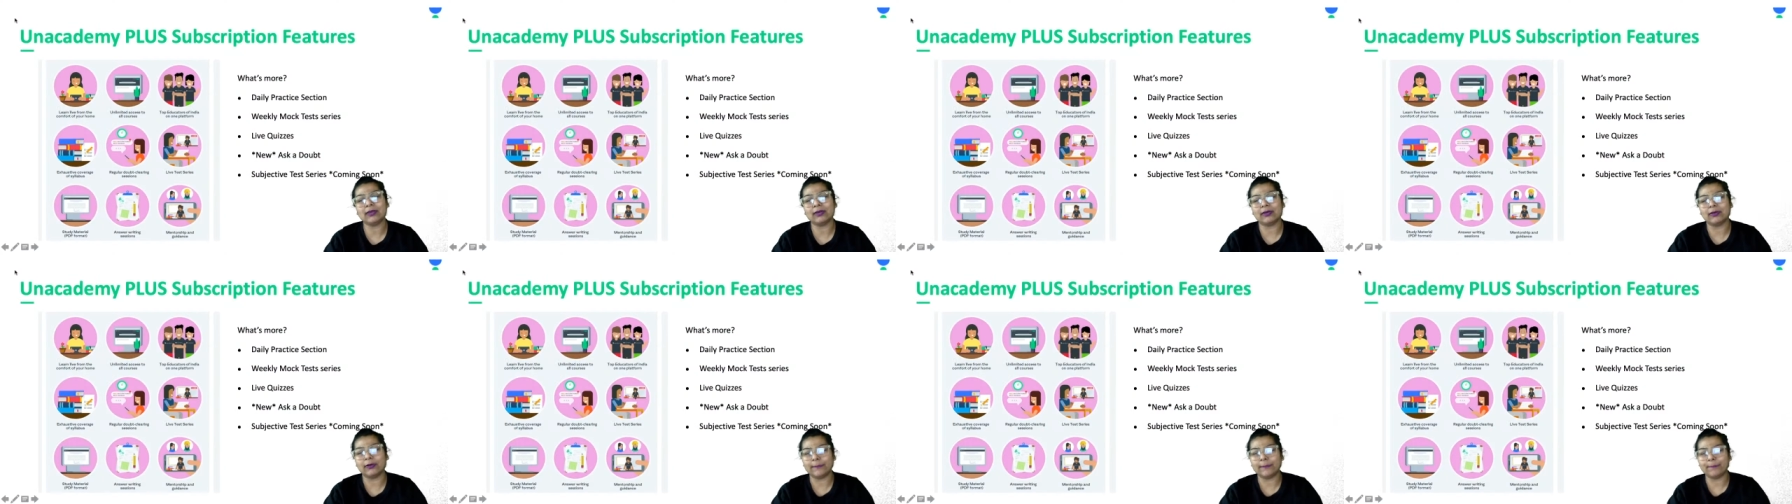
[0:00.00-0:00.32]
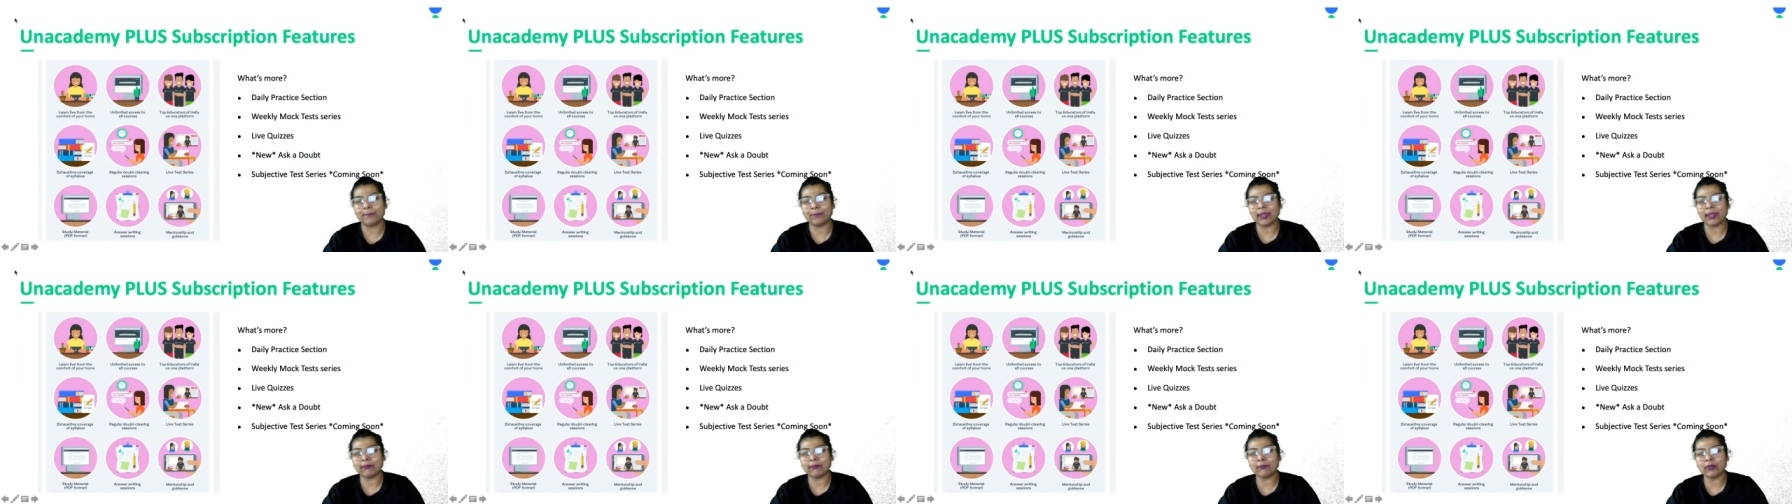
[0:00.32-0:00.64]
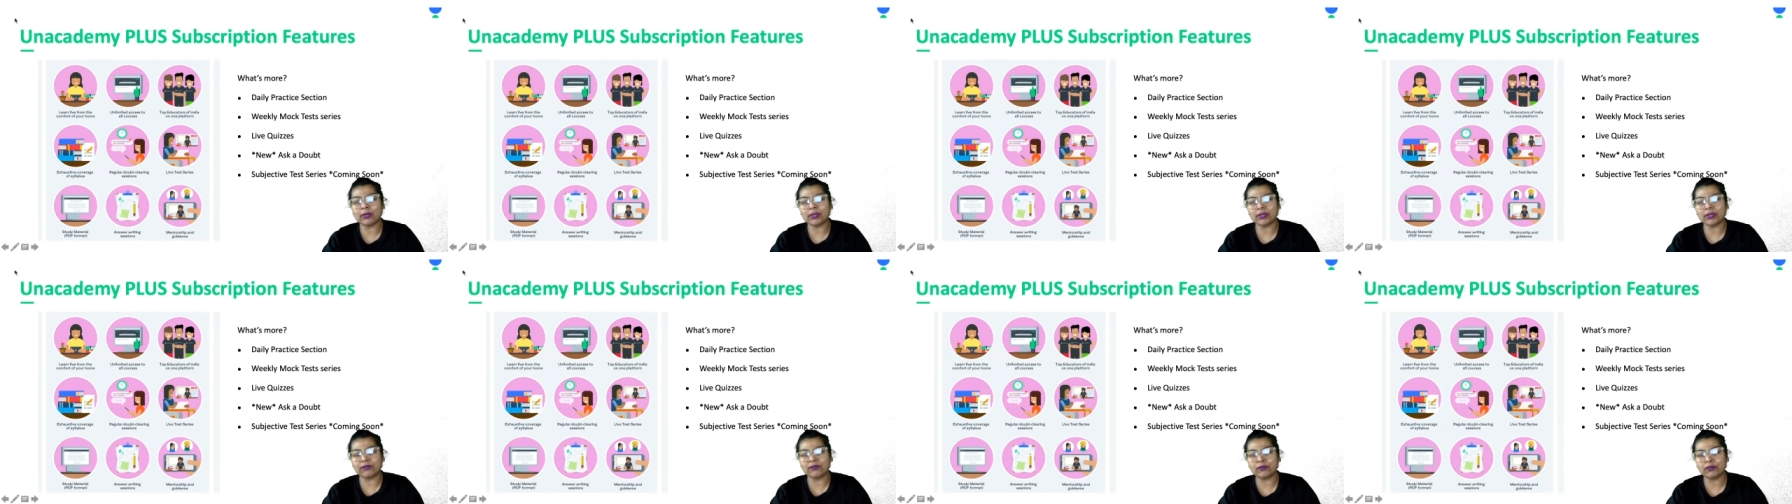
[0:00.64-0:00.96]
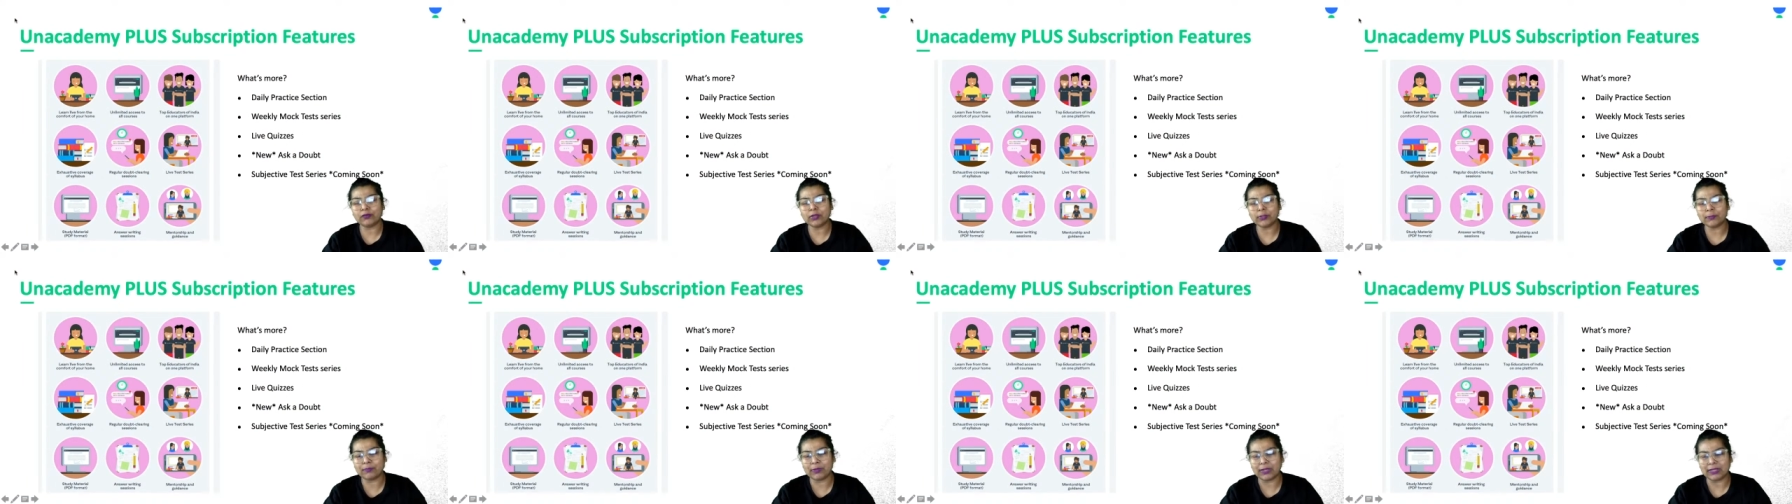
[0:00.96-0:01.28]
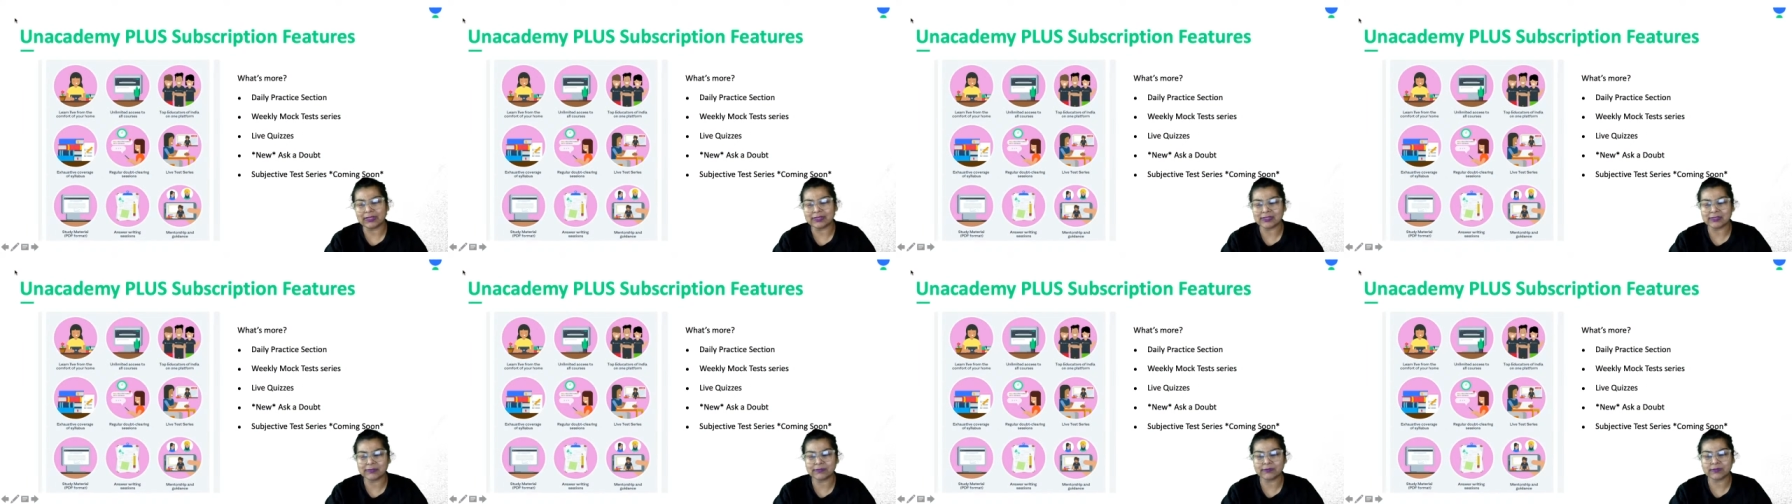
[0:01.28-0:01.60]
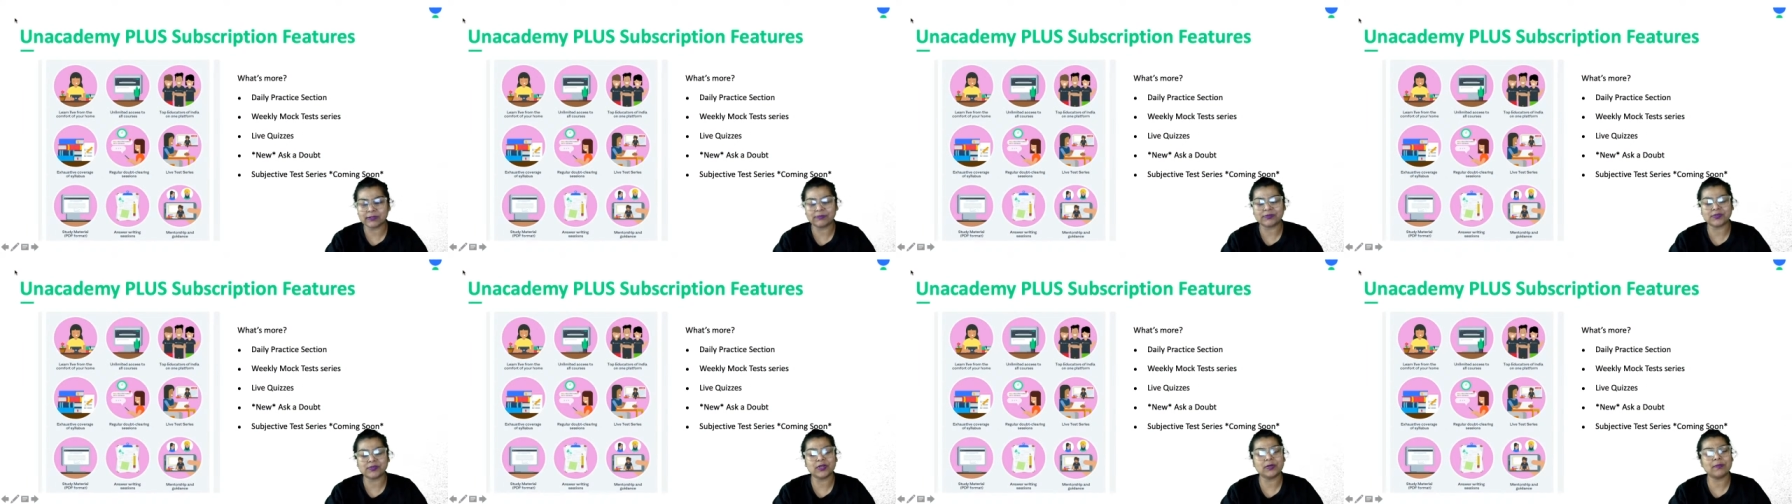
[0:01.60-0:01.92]
I'm going to give you the Plus
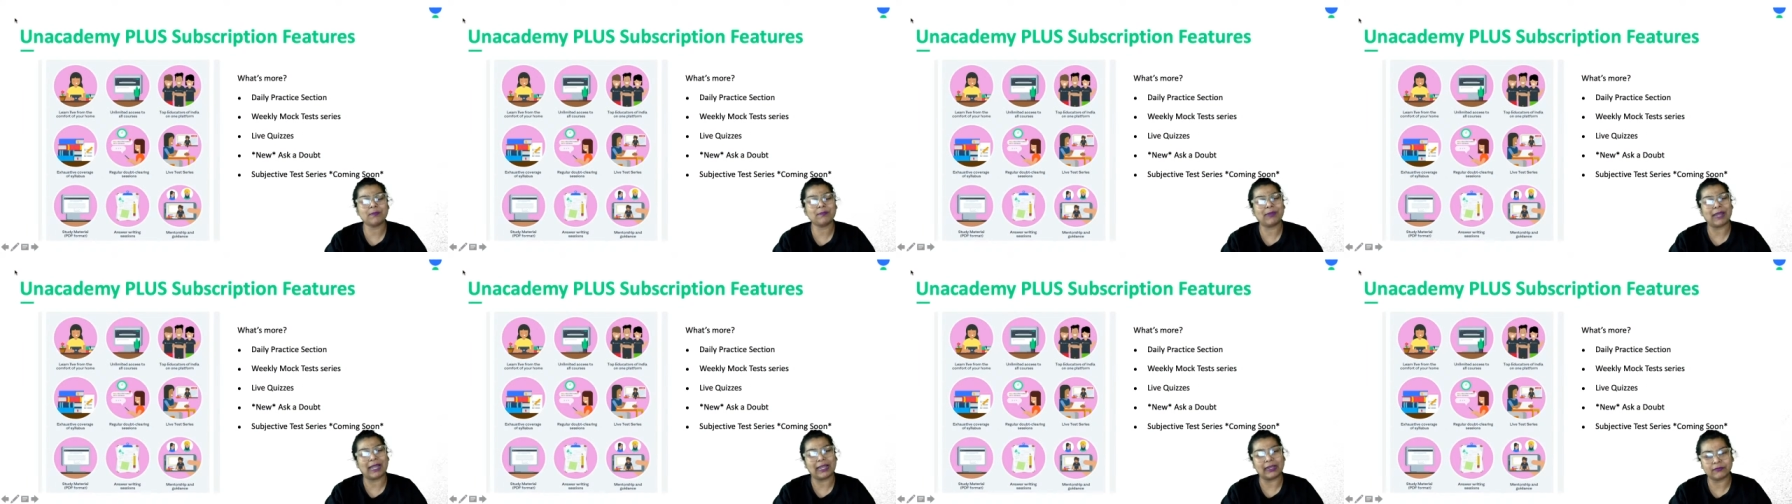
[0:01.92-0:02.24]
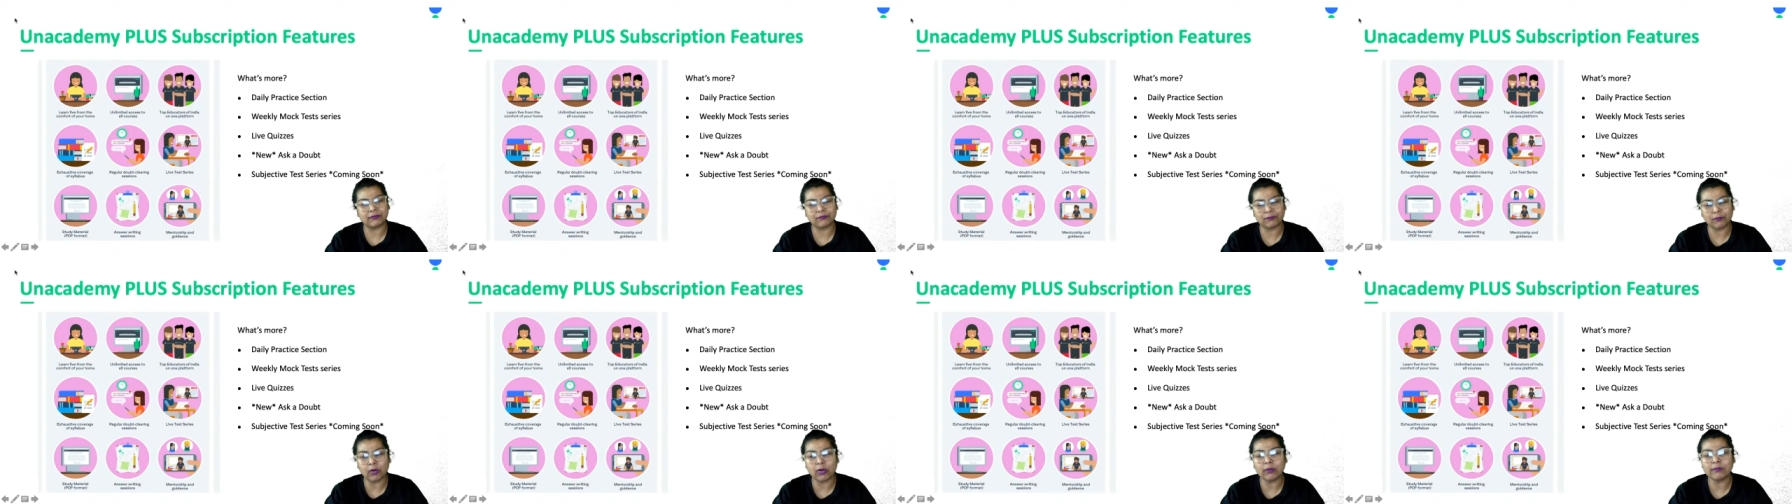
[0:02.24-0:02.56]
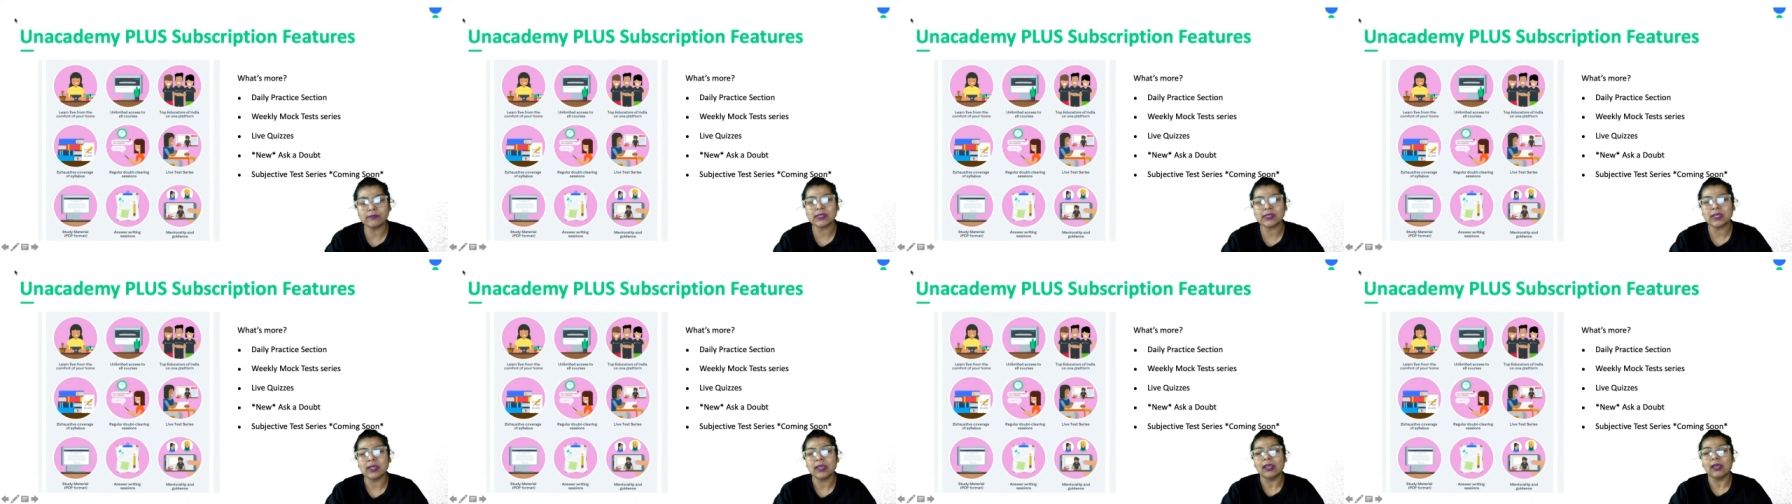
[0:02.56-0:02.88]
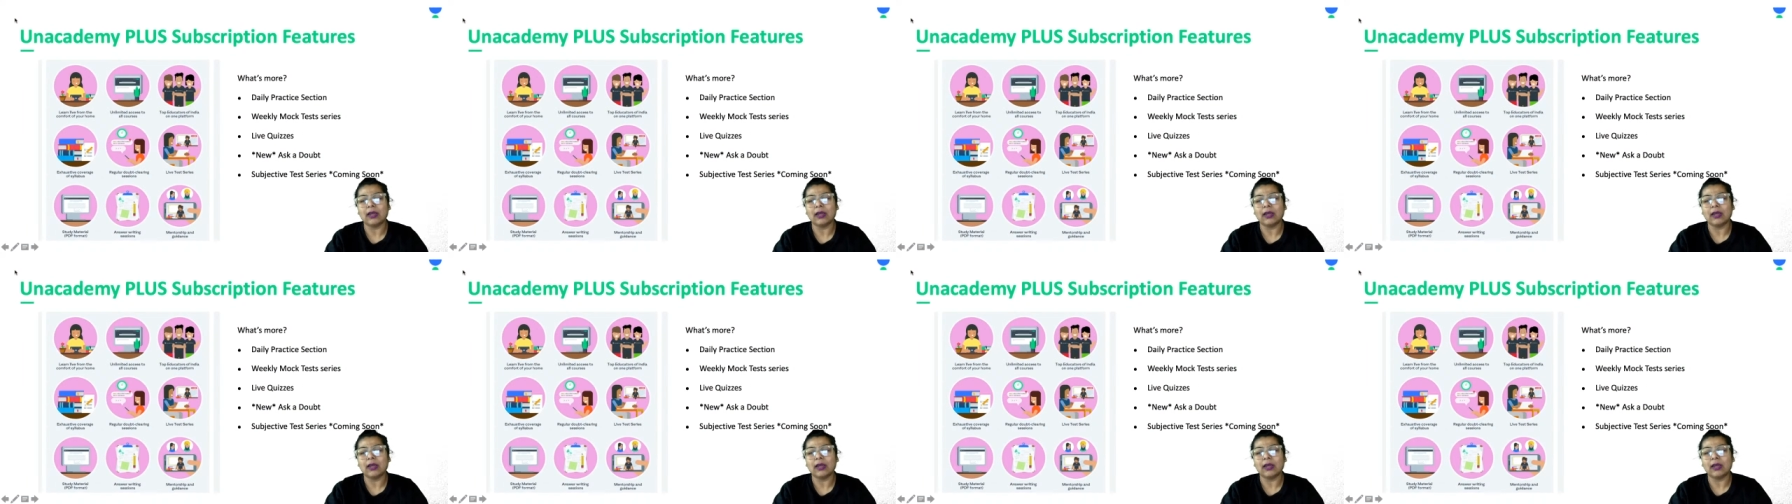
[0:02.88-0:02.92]
subscription platforms